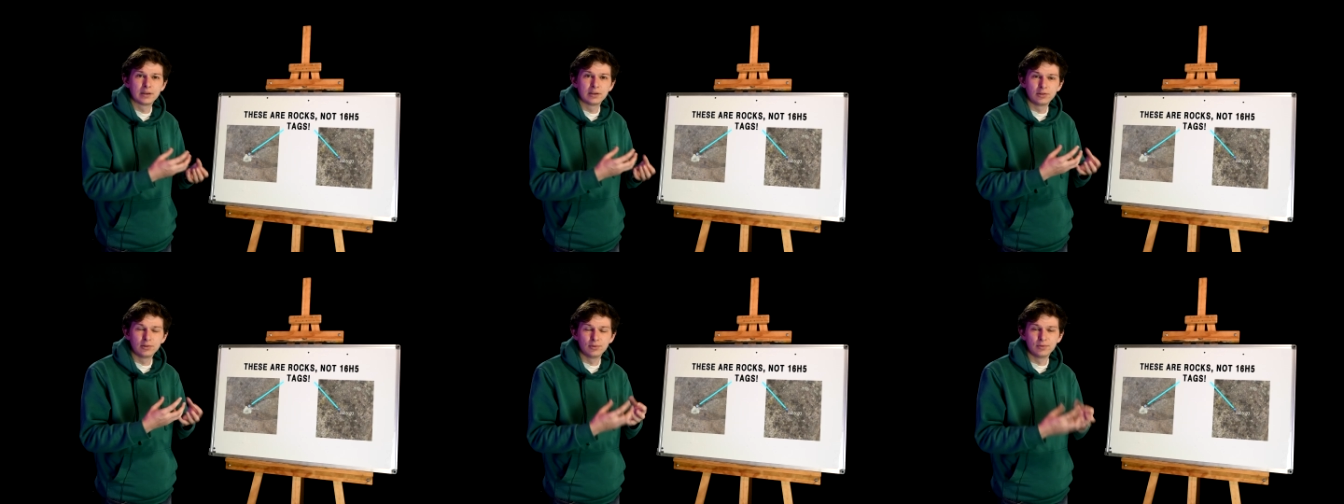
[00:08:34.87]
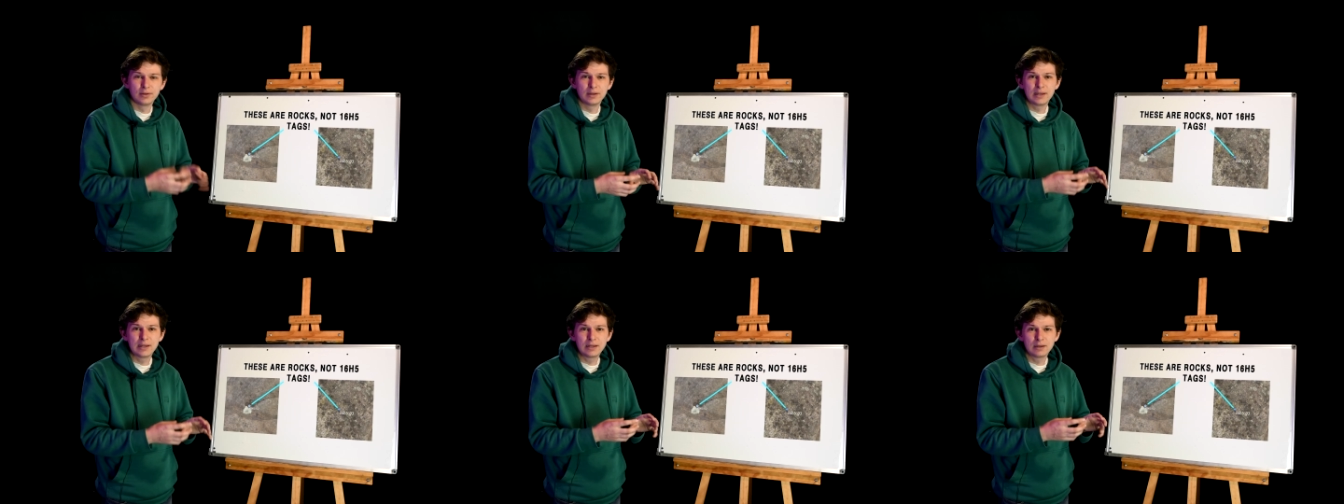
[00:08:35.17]

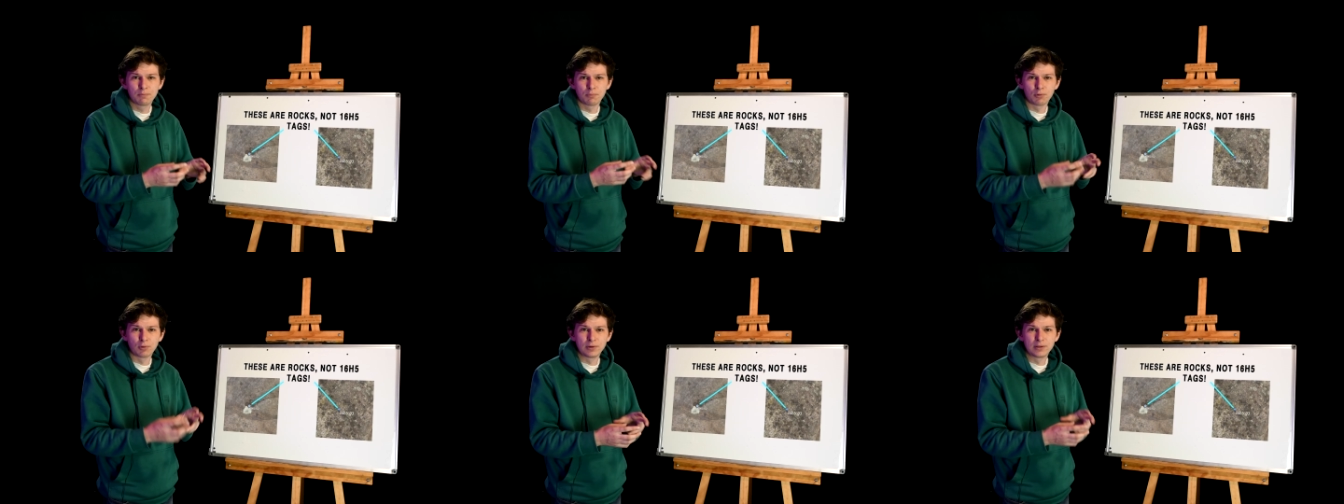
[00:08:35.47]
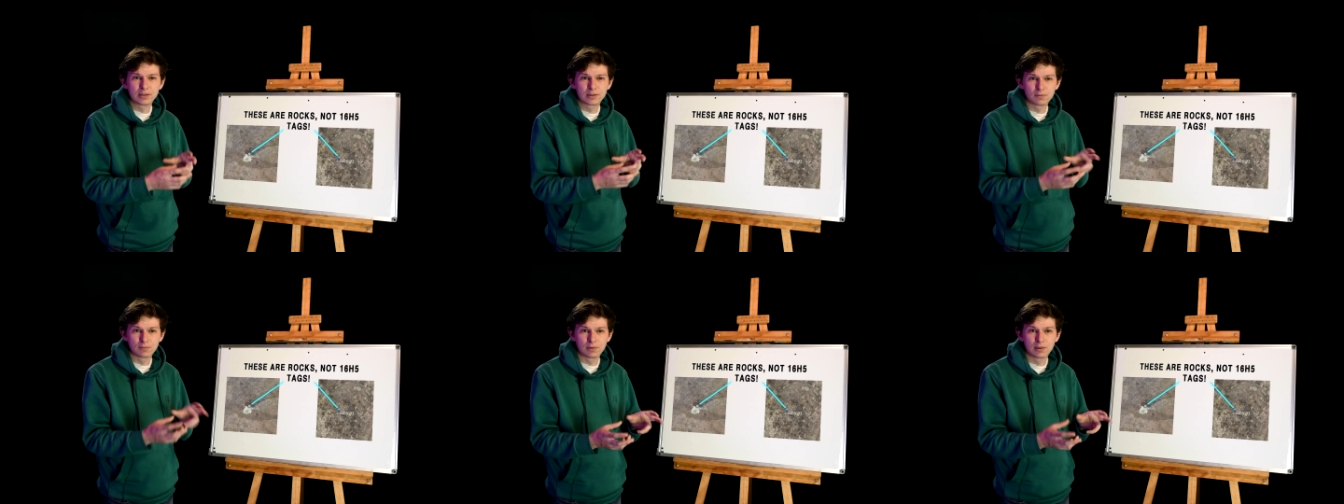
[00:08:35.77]
unique
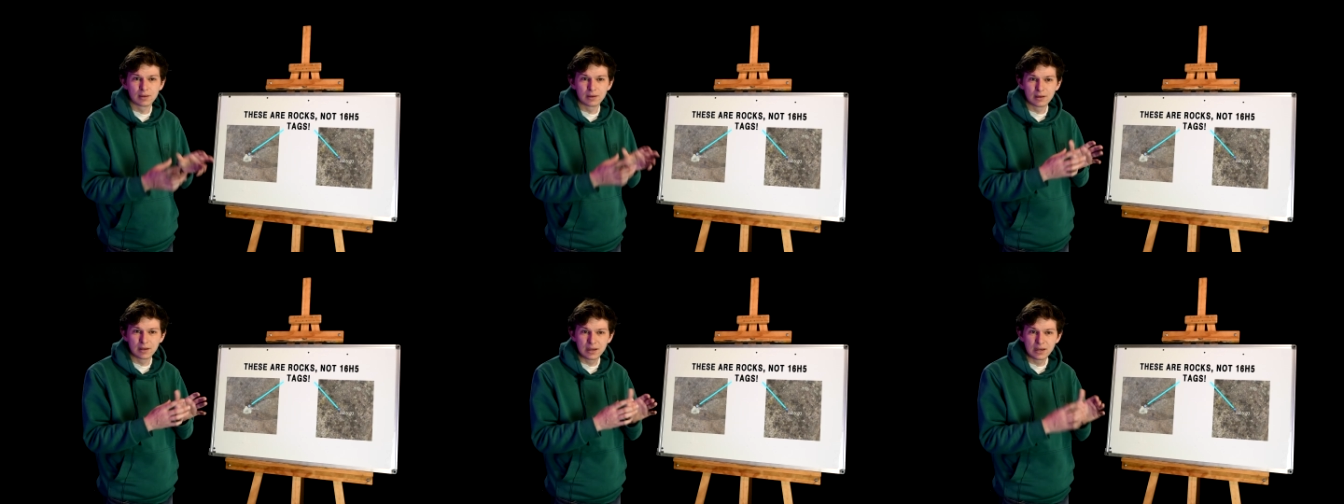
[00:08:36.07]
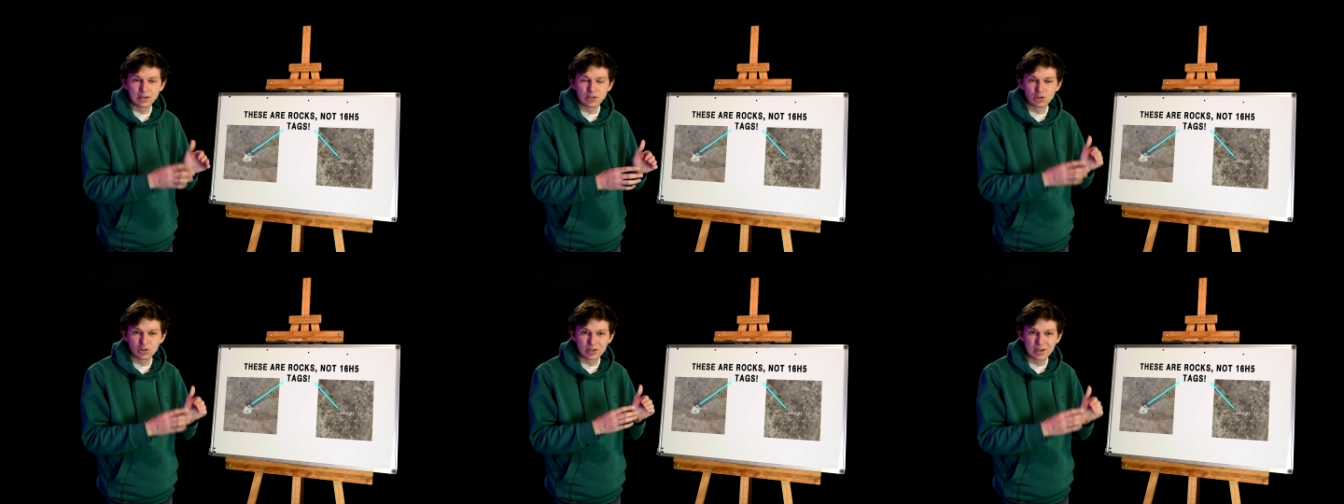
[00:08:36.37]
points within
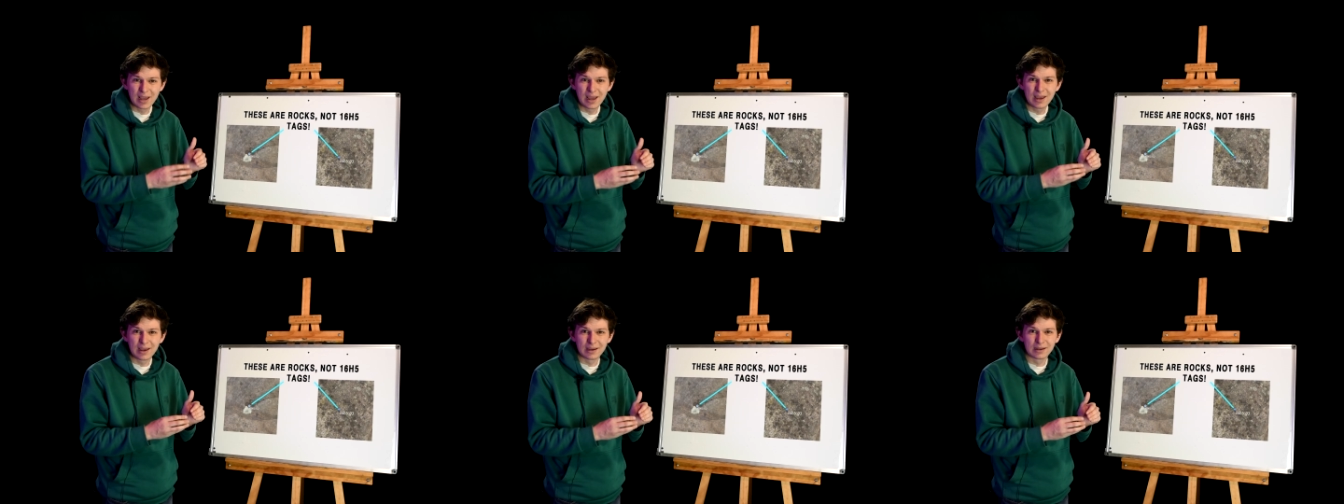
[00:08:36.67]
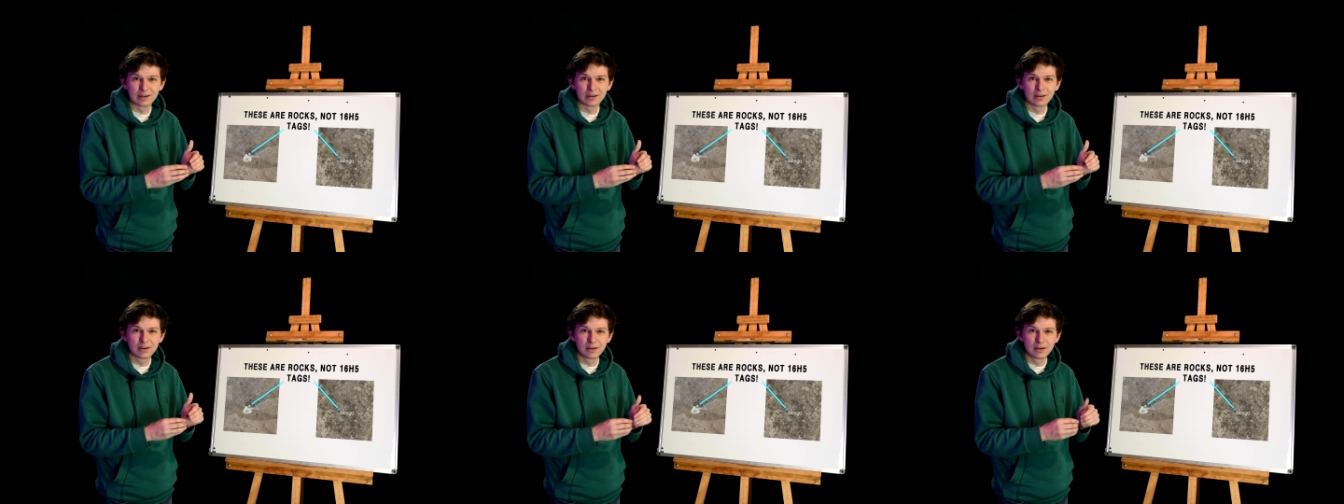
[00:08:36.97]
each
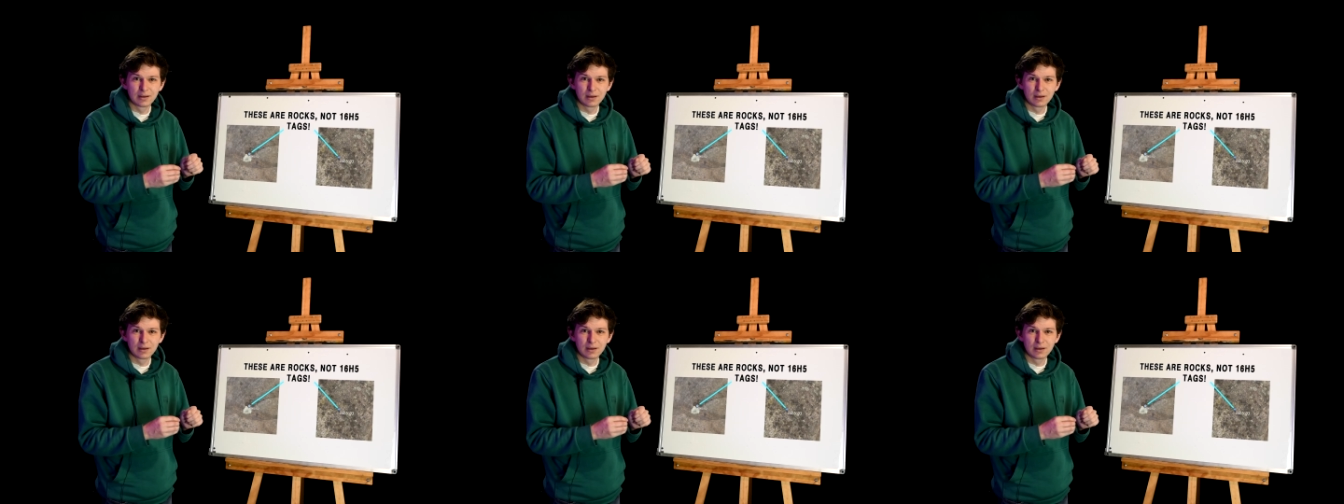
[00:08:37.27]
tag,